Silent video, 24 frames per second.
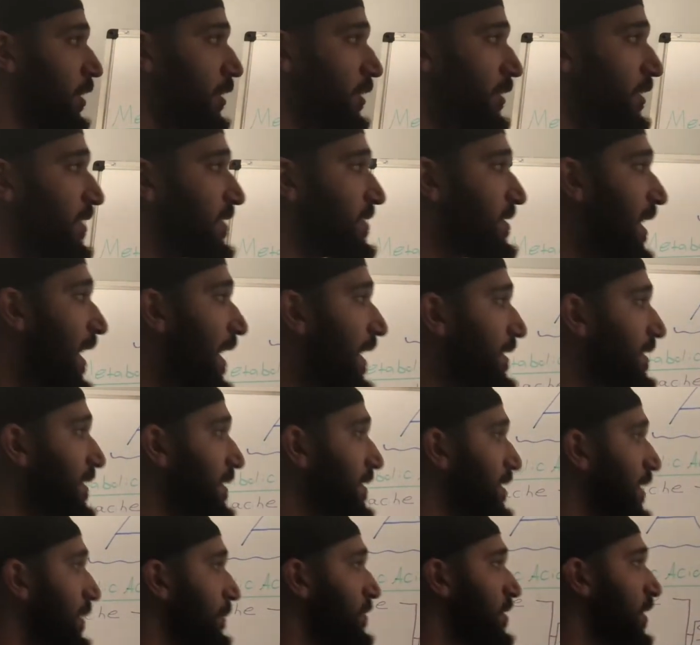Signs and
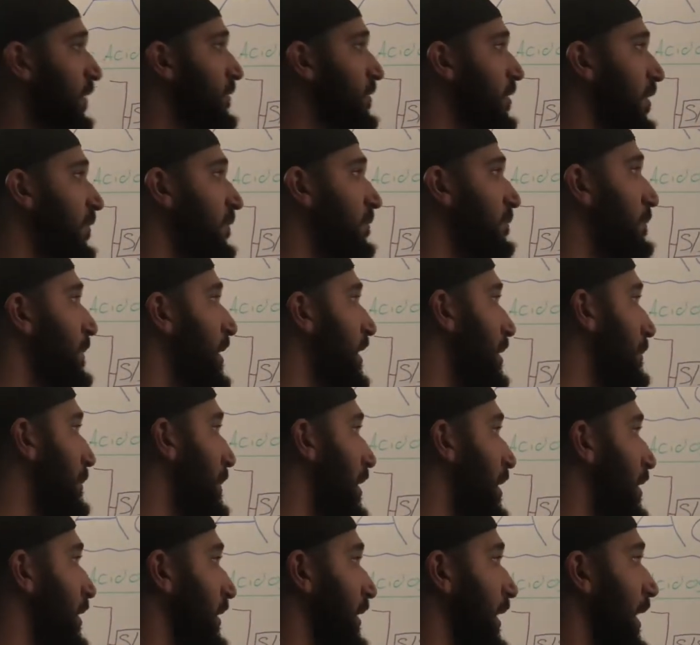symptoms of
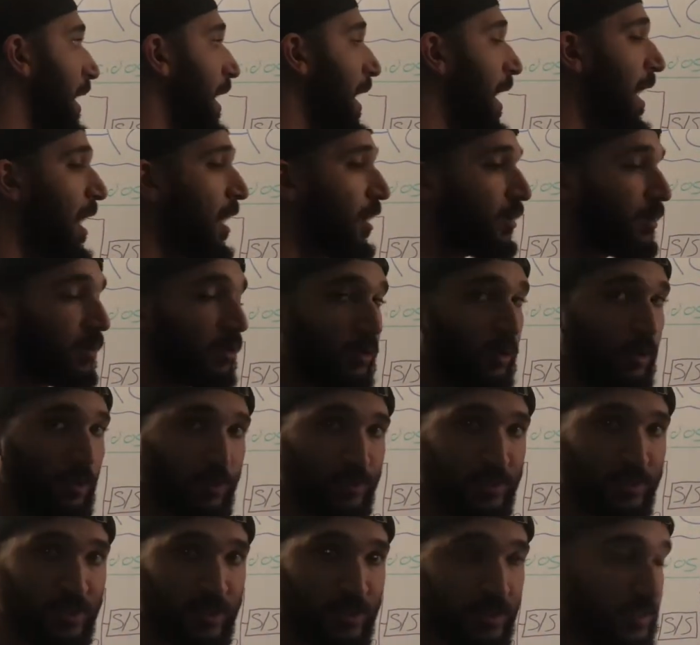metabolic
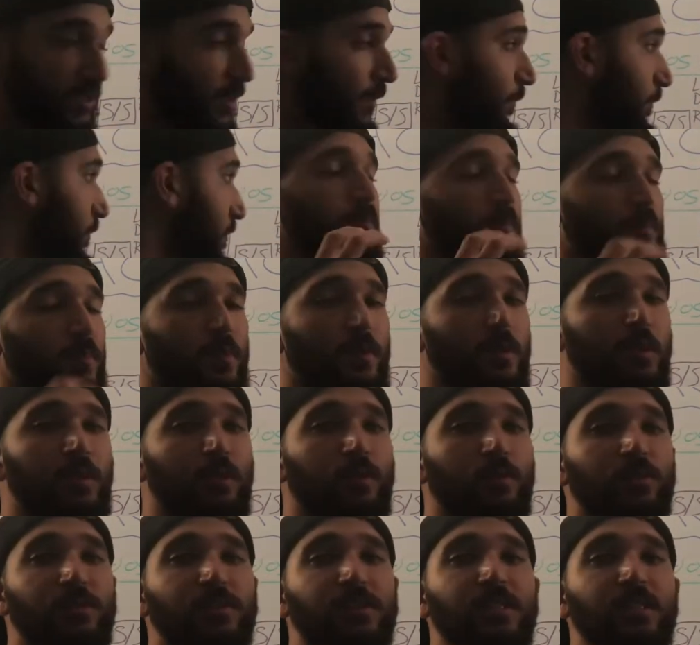alkalosis, you'll
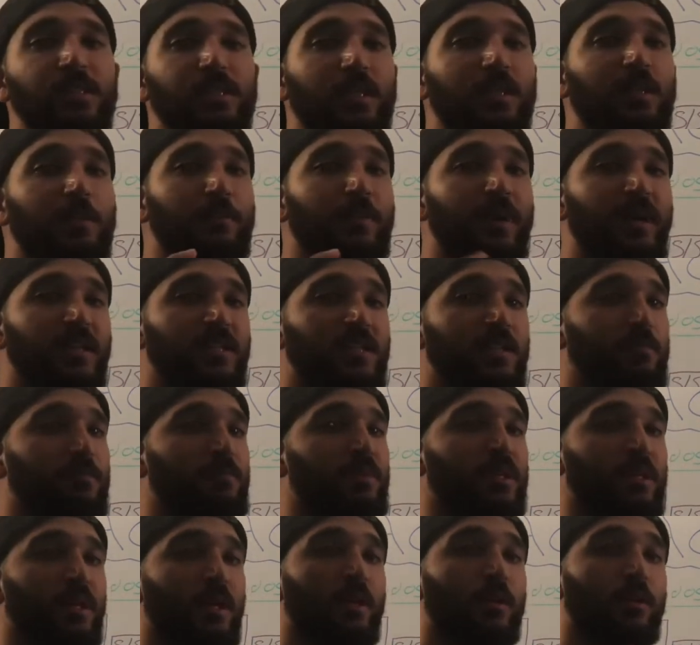see that the patient be
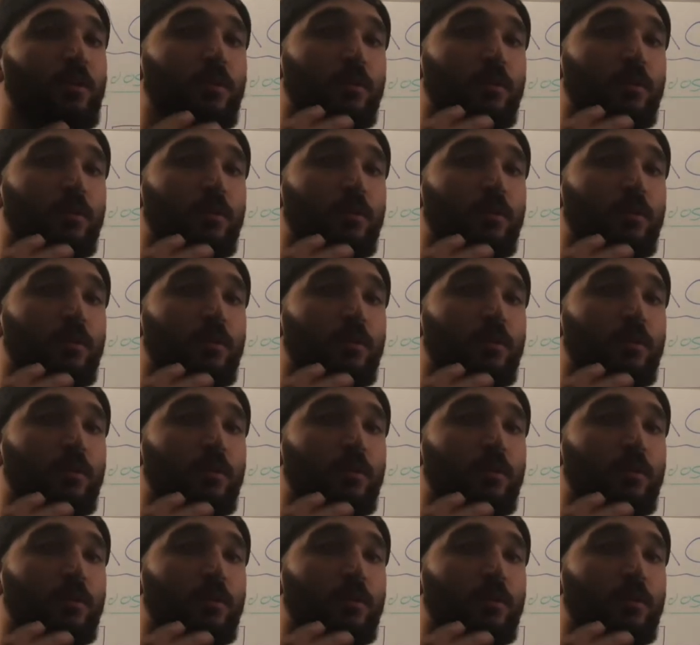a little